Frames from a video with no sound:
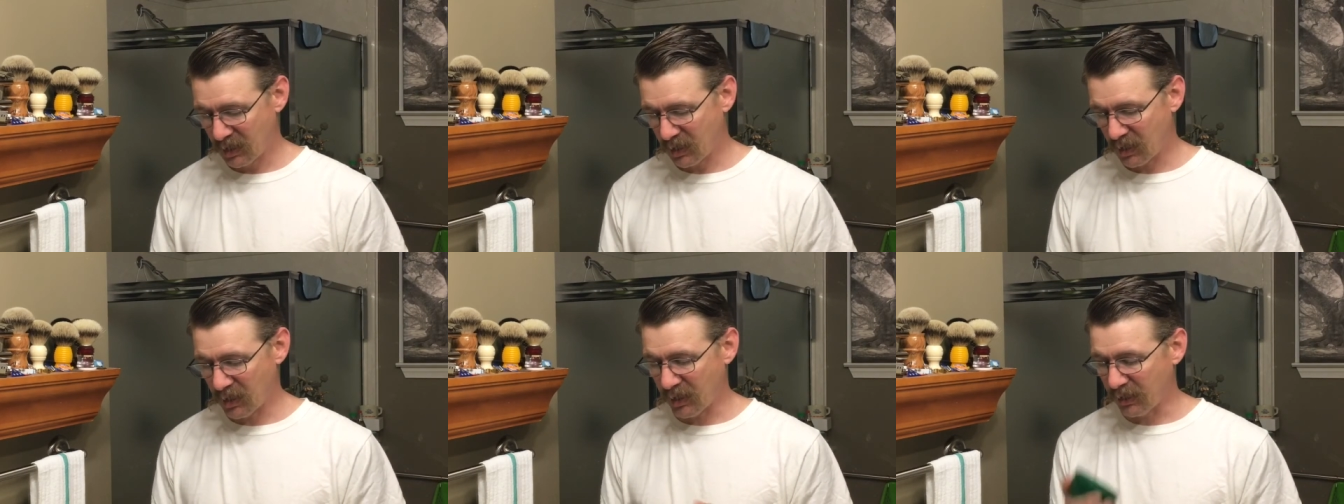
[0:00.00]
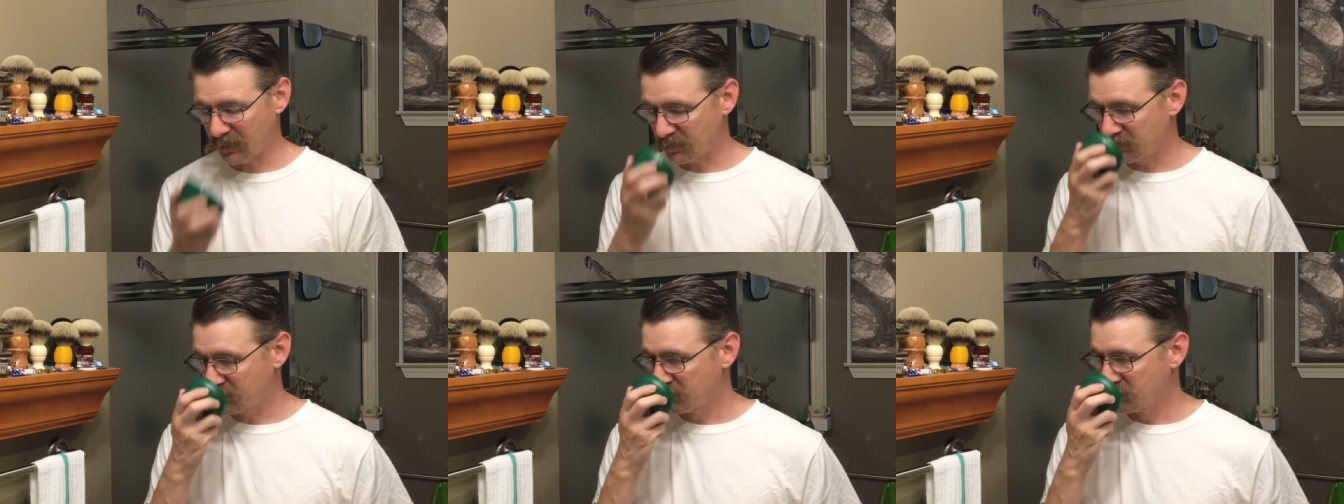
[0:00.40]
all right.
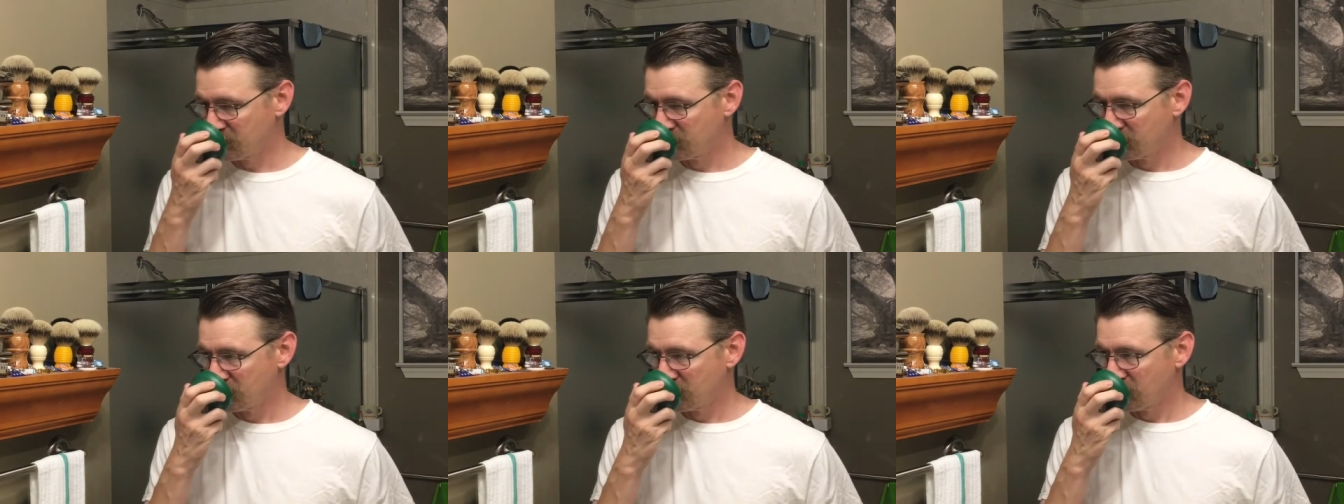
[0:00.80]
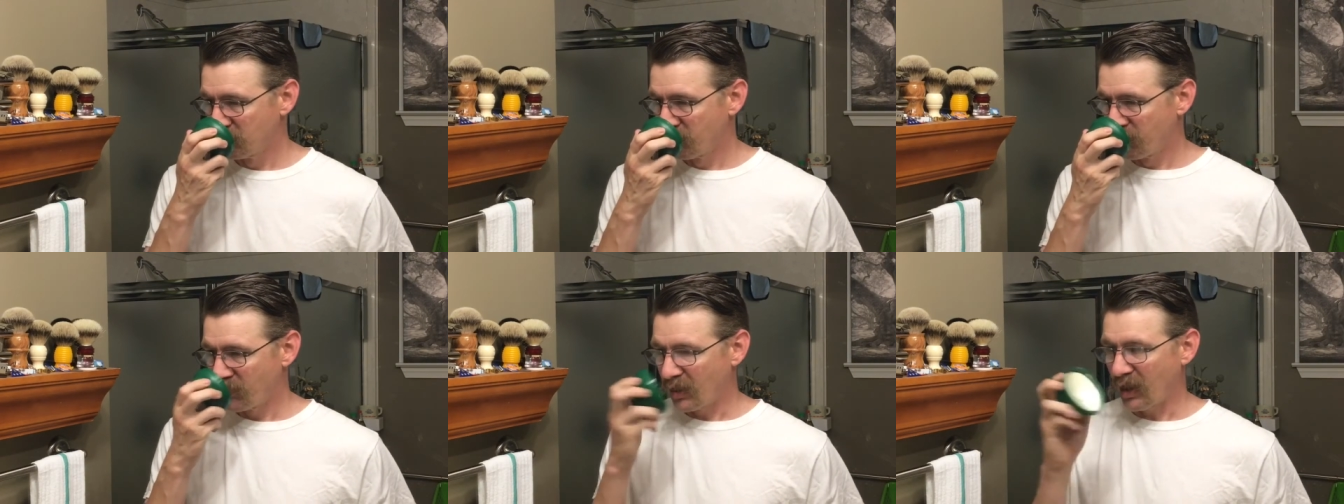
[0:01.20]

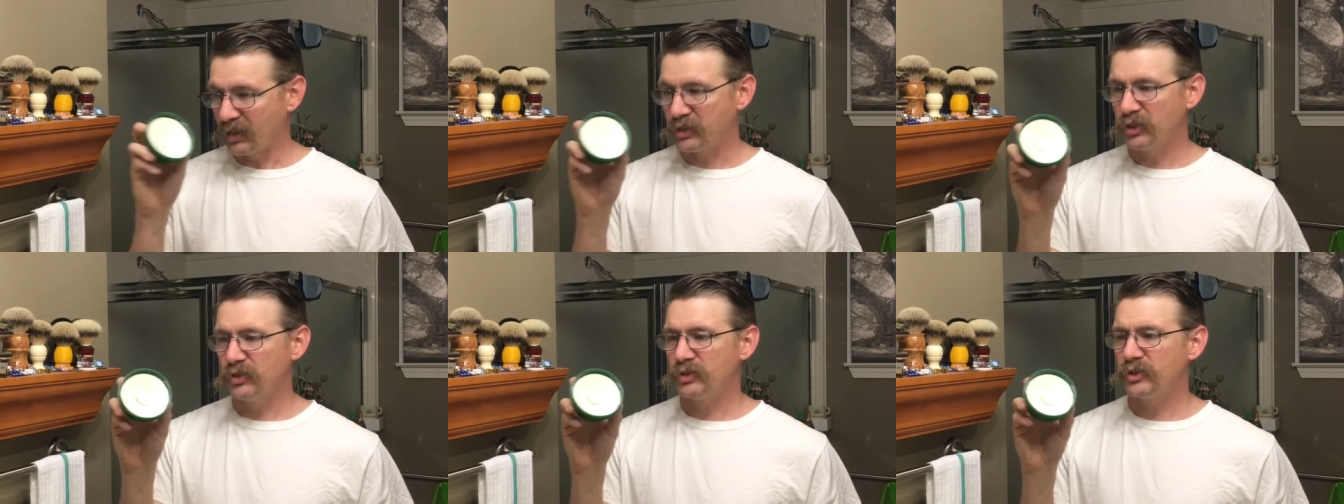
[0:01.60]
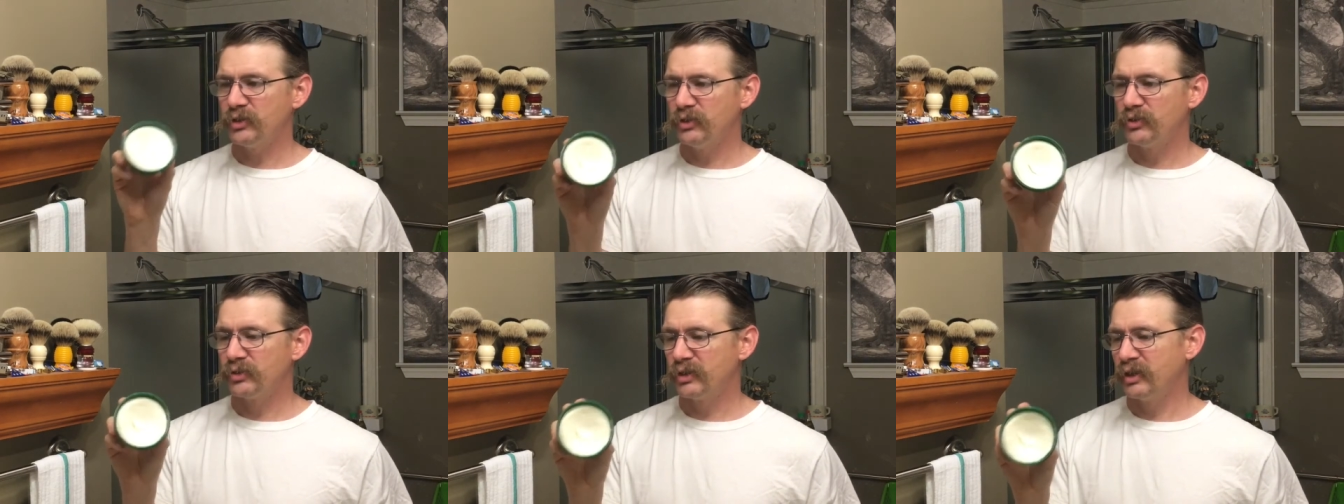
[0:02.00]
Now, I chose to
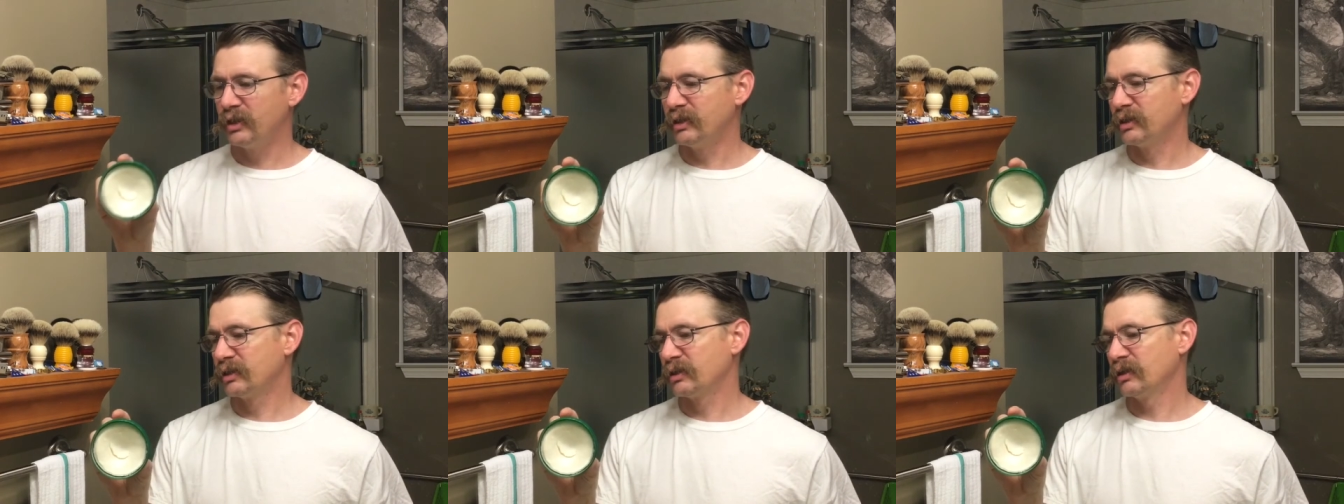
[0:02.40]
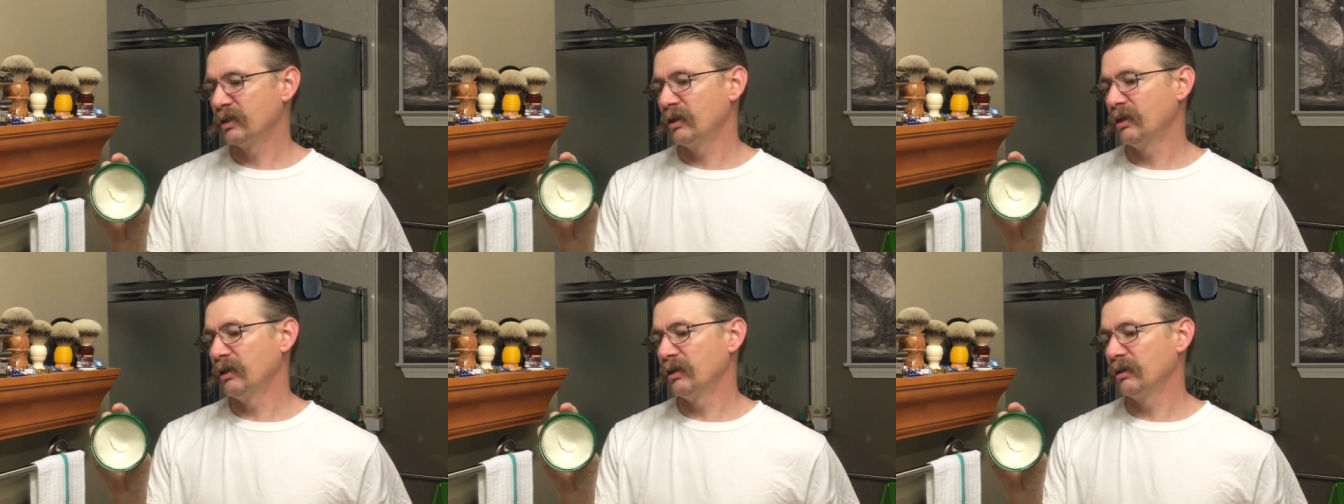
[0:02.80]
use this
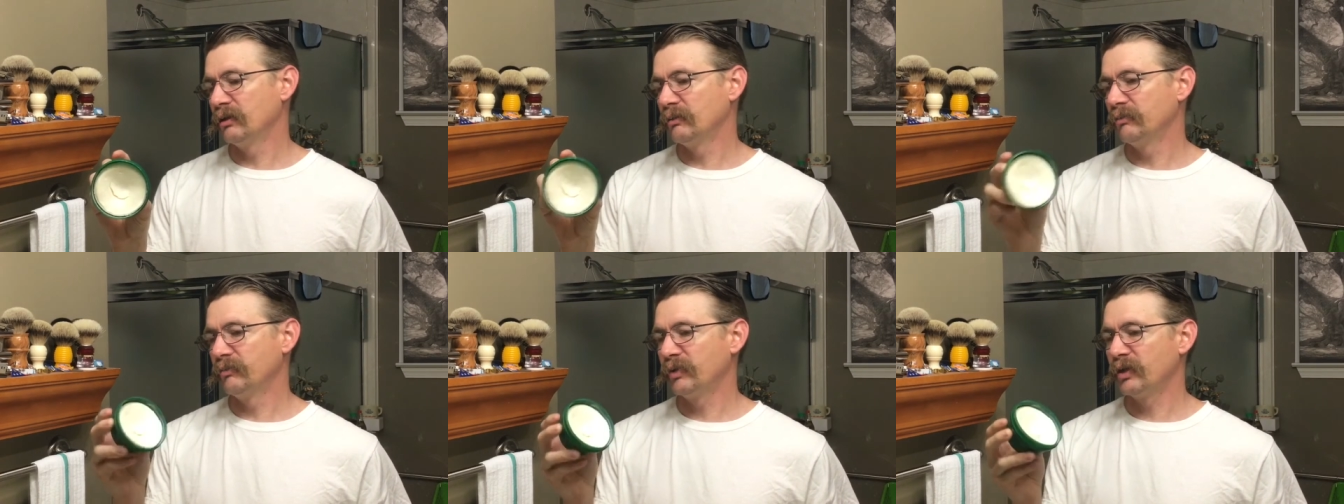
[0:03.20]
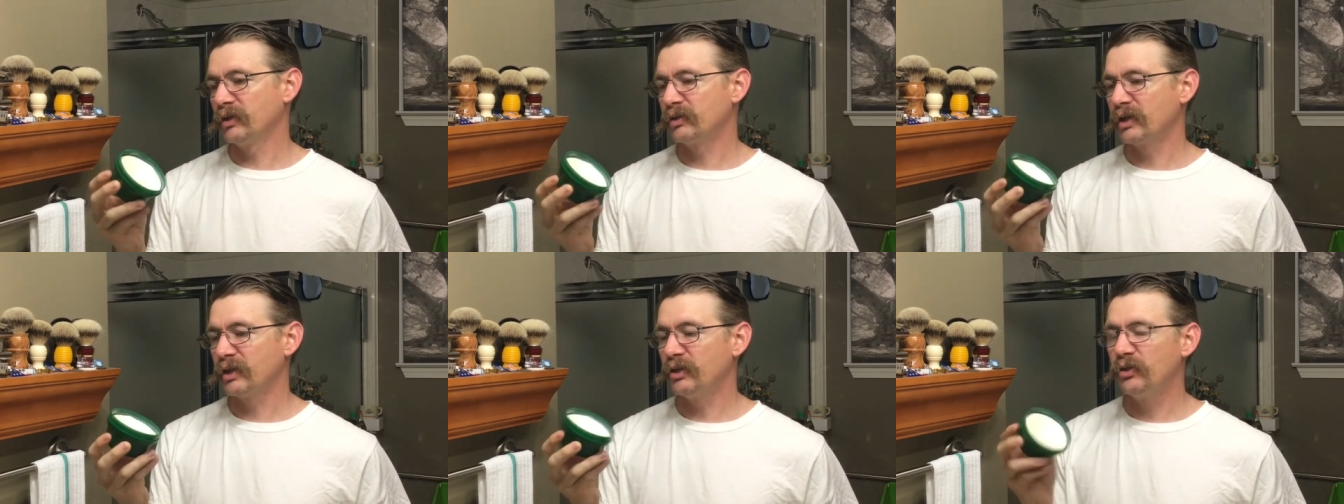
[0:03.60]

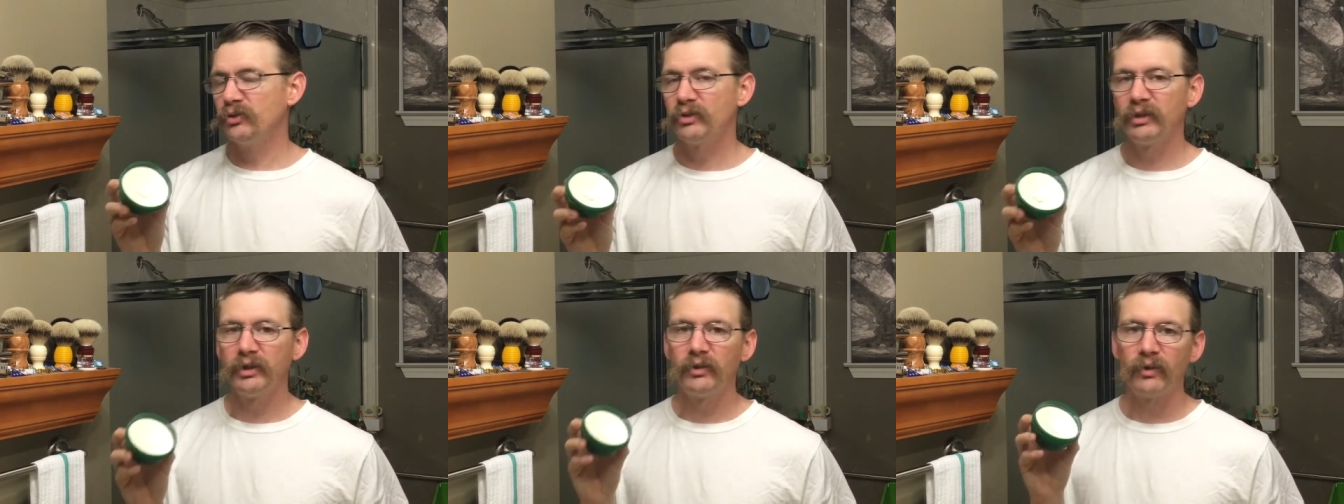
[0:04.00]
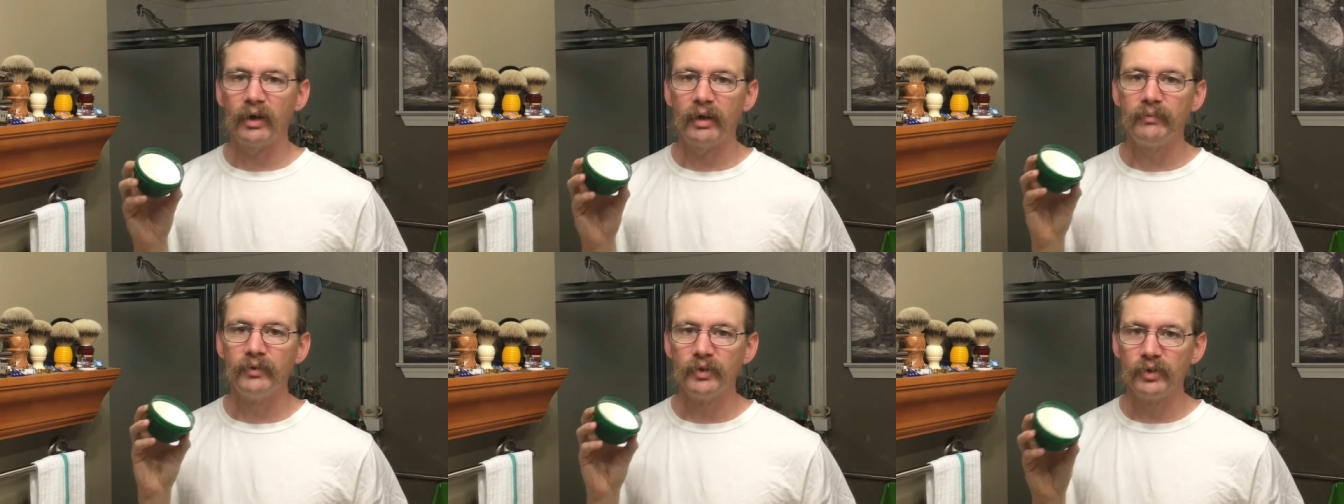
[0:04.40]
because I usually
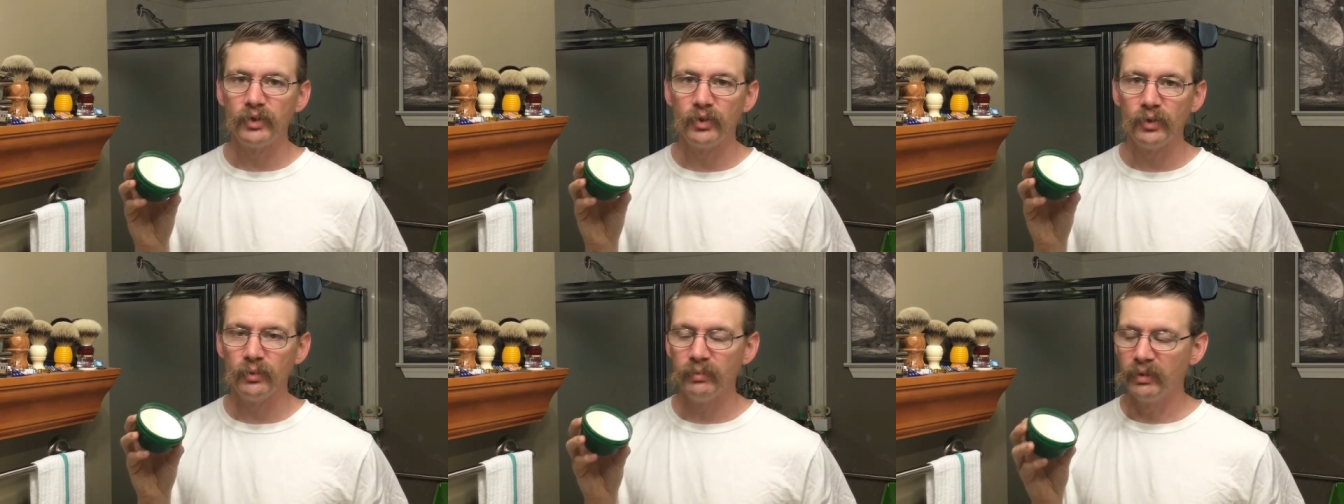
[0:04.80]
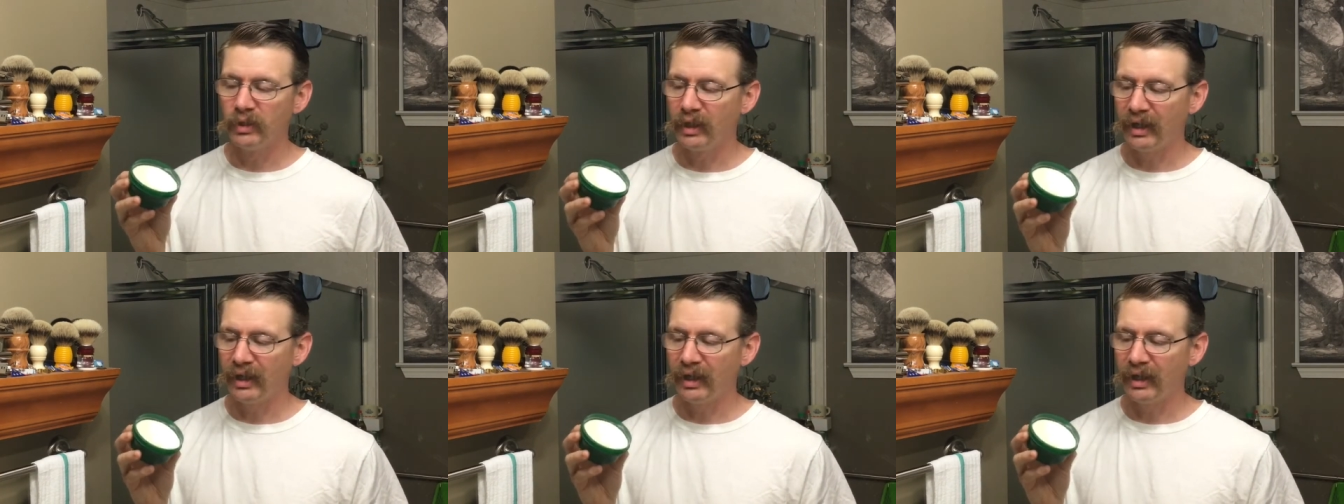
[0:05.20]
grab the tube.